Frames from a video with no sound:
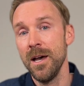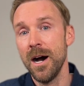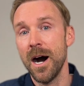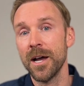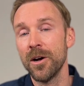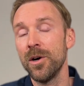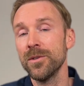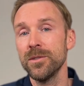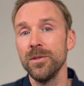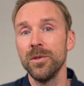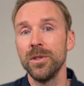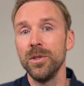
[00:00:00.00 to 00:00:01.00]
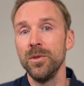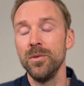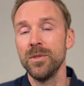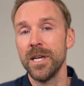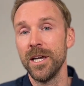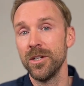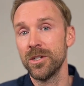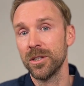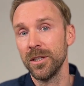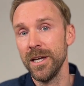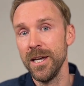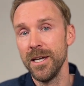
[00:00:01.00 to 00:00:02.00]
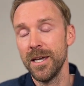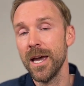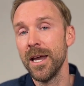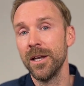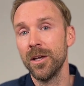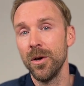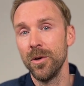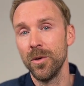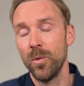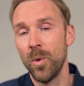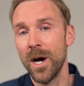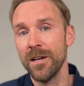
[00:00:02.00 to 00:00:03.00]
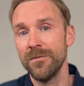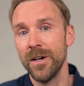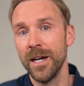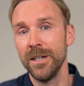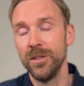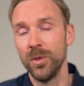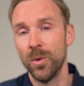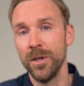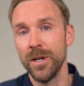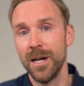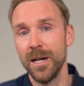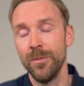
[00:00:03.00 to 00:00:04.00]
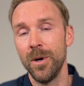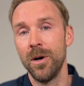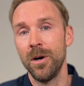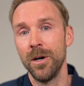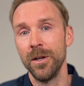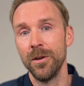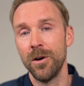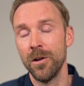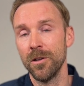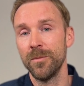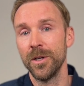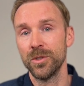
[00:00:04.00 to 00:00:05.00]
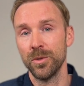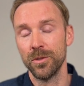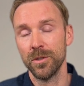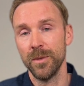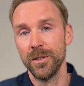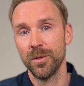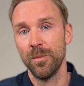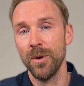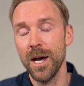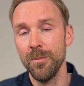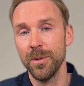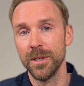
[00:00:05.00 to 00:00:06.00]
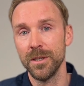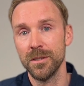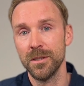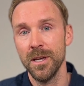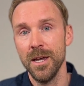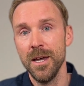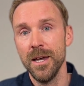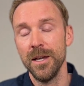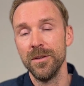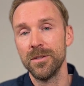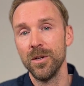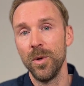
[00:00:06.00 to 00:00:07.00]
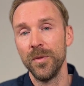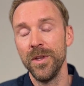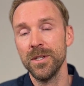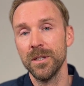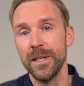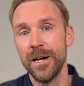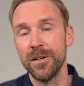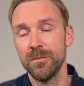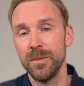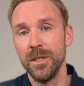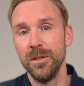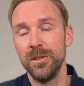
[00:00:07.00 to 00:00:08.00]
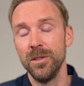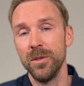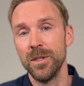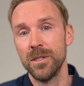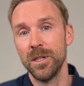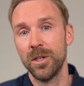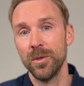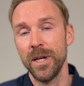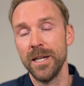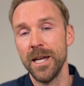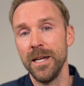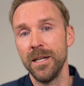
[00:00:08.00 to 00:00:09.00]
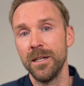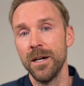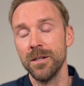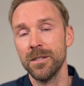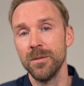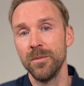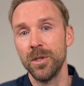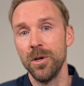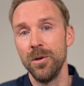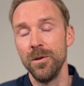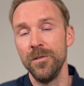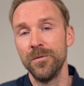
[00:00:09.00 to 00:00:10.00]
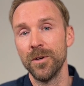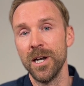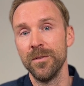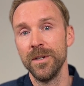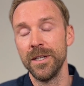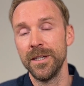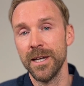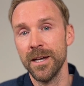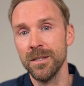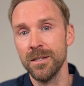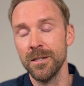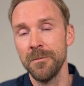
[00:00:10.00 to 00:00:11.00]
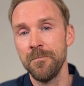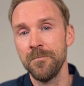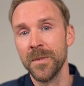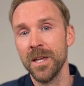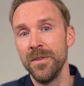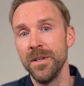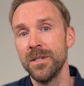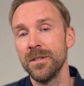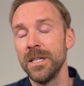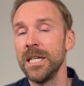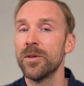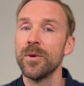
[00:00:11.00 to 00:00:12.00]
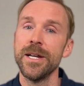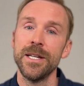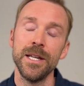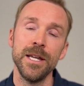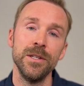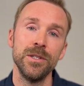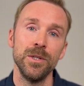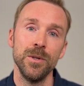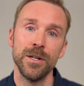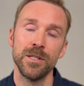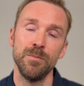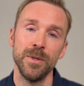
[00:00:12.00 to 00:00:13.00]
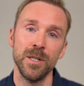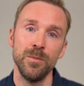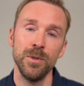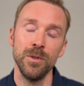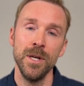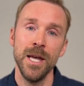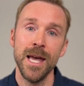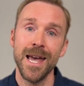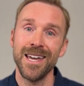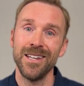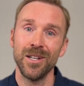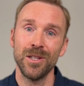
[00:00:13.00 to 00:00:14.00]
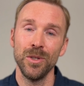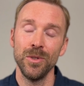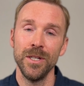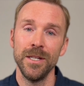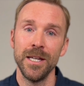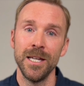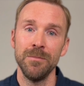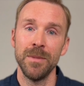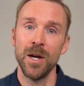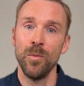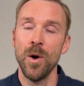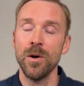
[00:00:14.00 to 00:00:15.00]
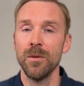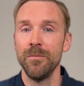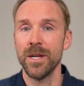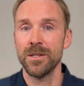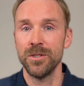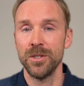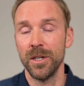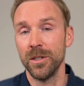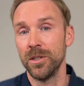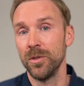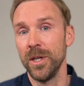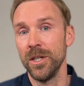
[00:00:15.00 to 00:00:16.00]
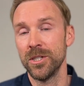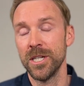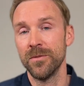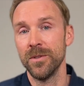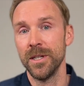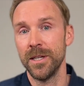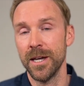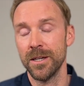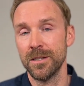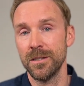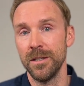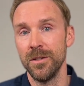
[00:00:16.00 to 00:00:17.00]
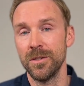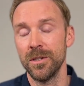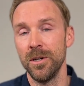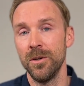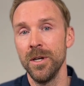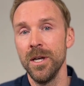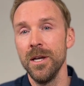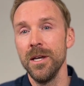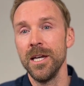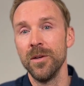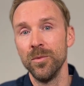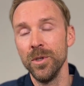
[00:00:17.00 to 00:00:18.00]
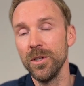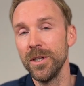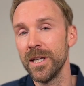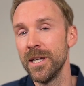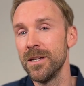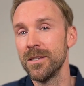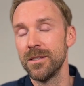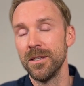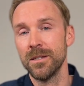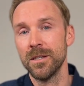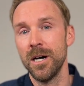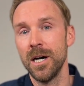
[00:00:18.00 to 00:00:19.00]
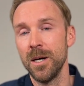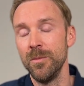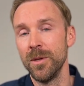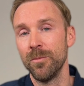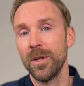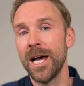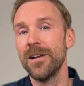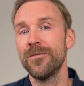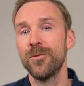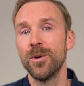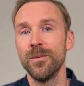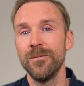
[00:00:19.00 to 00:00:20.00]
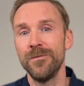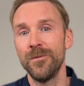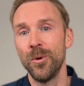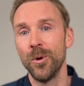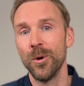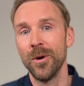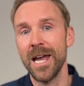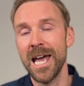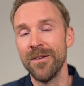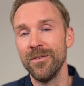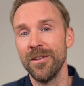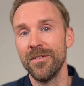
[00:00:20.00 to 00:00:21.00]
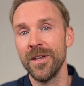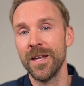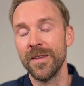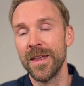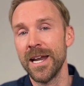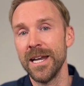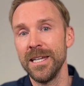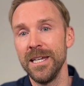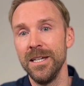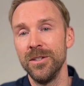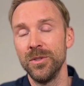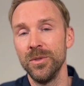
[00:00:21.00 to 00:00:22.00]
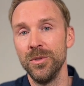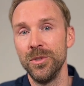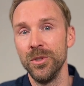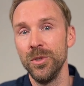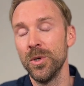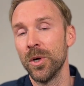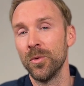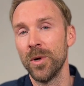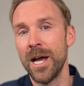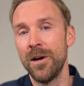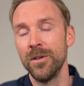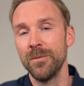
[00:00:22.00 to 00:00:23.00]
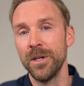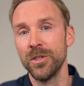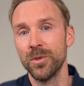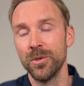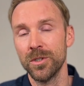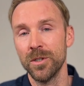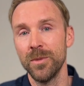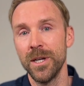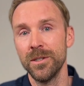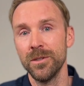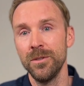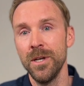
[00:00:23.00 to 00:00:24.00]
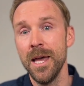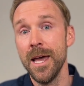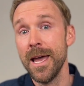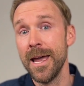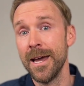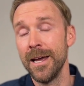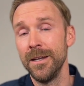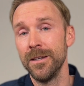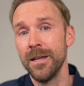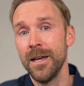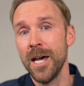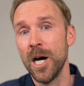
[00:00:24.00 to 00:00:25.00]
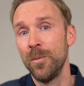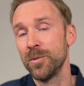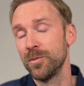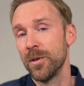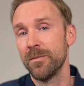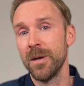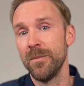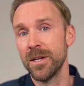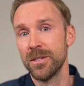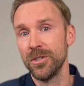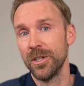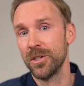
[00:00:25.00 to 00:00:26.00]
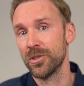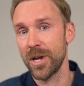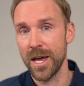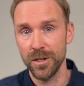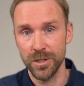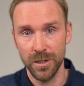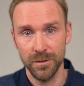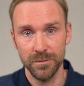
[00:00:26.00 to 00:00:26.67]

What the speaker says: I also use a Schlage Encode Wi-Fi doorknob on all of my short-term rental properties. And so what this allows me to do is to create a custom code for every guest. This is integrated into Hospitable and included in my welcome messaging to each and every guest. And so it really is this hub and platform for everything that I need to do around my short-term rental and helps with my messaging strategy.